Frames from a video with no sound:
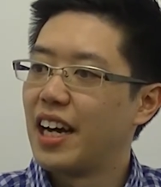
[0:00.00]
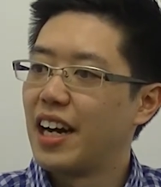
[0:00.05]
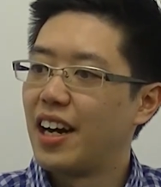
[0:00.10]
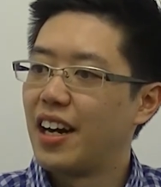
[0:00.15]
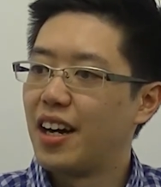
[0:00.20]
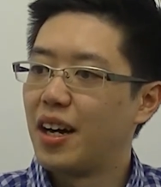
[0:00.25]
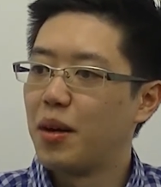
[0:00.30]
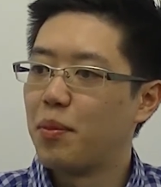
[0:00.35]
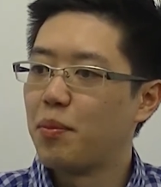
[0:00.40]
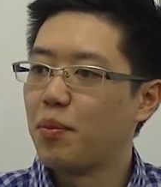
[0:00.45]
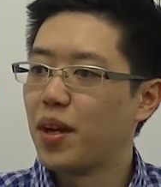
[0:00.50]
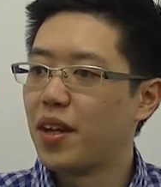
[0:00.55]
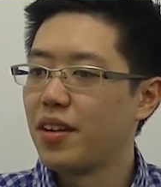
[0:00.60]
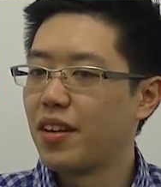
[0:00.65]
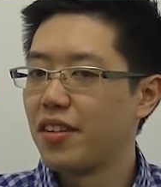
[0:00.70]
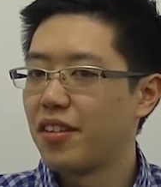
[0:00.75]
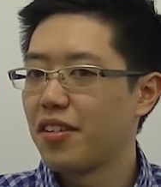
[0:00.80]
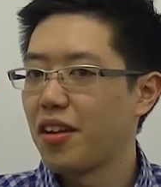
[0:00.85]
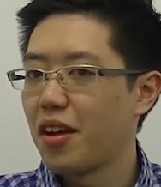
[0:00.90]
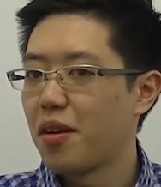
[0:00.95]

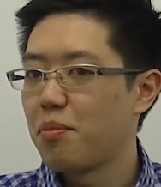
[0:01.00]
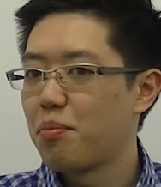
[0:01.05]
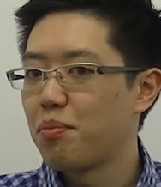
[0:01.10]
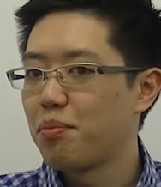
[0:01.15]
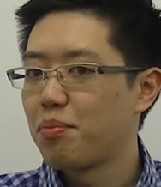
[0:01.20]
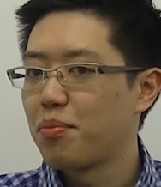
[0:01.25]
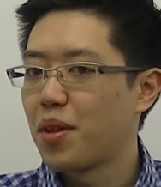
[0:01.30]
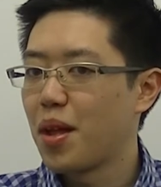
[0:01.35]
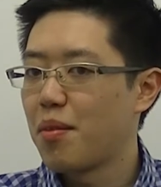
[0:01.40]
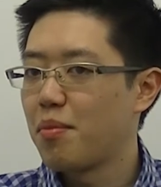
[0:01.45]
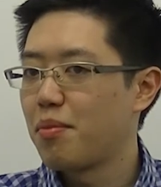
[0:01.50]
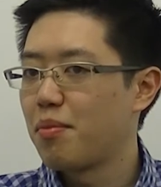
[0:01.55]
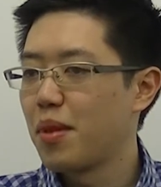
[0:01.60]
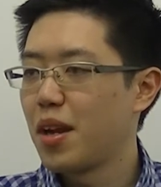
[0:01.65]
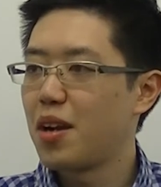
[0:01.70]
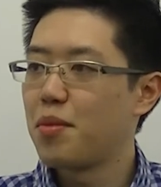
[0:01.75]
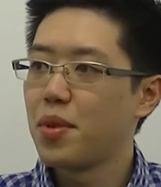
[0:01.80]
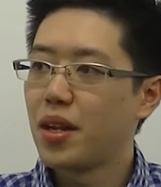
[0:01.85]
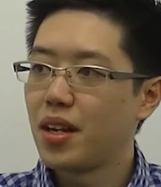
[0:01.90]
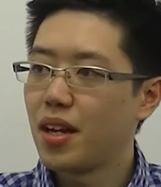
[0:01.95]
And I'd say that
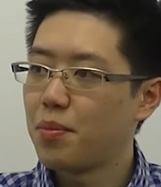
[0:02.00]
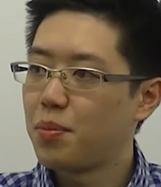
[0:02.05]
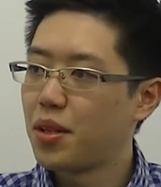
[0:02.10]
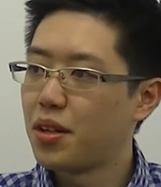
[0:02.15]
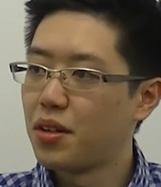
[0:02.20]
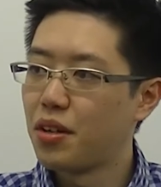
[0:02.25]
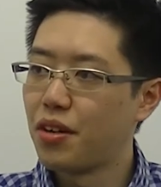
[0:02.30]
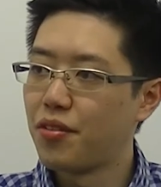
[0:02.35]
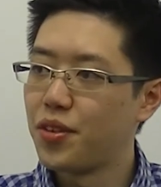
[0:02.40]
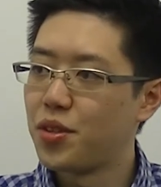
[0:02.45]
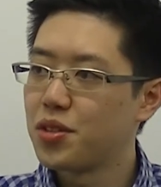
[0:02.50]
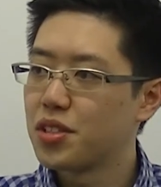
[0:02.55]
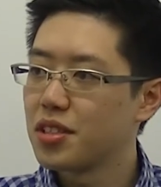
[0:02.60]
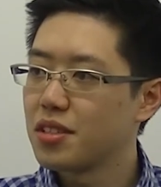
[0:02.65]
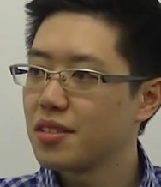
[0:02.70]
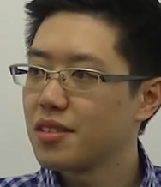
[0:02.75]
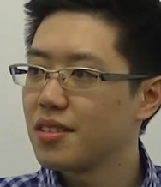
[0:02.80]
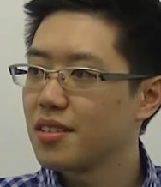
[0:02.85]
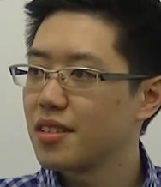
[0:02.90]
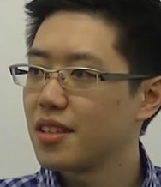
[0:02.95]
may or may not be in our
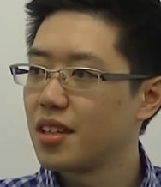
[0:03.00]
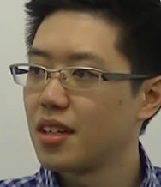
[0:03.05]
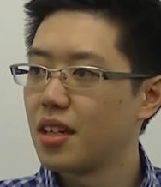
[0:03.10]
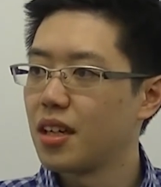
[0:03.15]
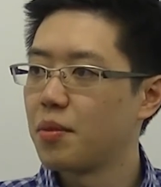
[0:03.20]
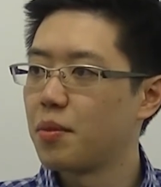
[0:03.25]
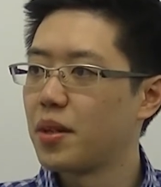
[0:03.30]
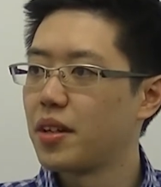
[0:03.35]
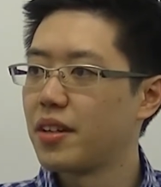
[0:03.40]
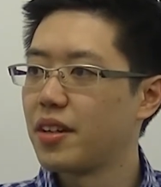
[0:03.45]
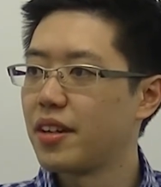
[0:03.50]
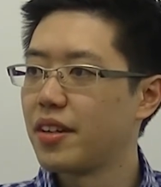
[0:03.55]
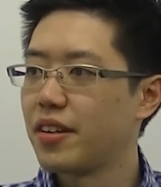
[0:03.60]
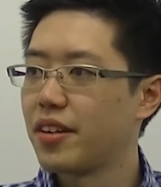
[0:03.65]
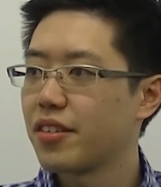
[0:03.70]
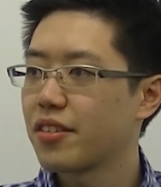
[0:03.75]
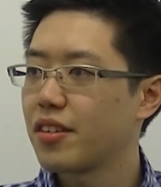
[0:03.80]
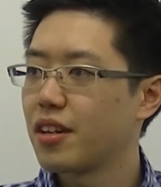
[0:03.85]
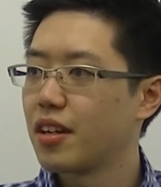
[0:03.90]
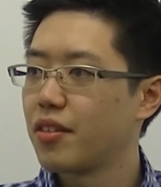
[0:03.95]
future, and
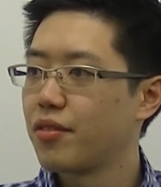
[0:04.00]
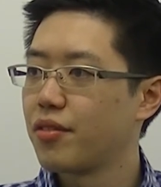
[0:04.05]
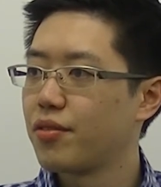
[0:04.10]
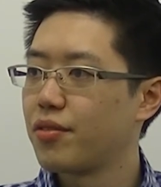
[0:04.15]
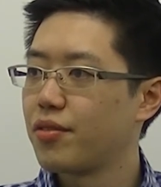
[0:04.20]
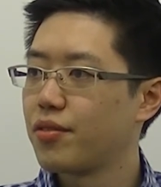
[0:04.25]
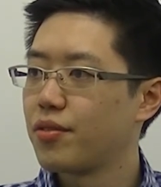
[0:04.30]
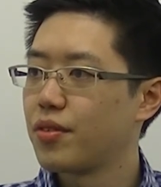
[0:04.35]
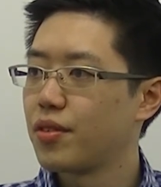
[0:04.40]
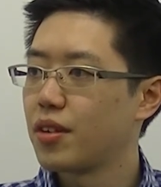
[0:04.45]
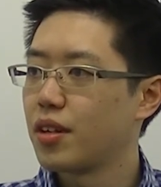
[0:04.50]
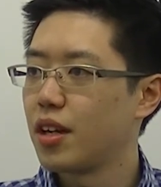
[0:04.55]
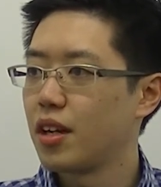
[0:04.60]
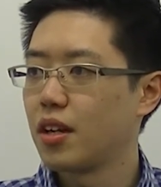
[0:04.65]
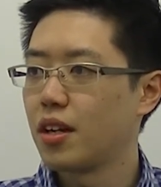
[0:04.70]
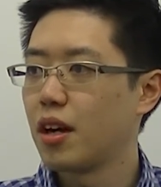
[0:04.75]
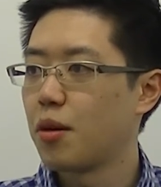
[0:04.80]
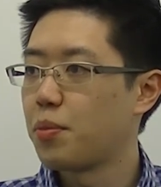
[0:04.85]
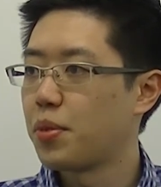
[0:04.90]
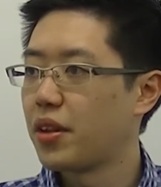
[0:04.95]
that's kind of
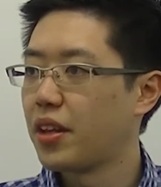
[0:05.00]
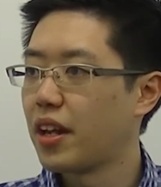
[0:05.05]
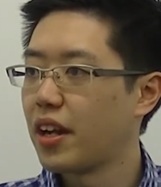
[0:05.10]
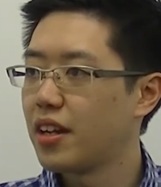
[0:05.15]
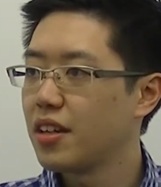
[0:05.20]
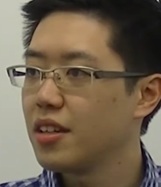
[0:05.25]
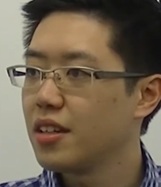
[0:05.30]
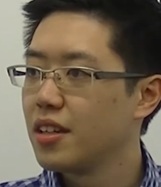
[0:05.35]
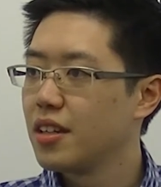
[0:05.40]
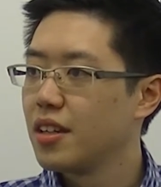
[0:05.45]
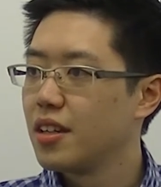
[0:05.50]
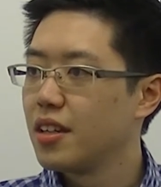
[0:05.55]
up in the air.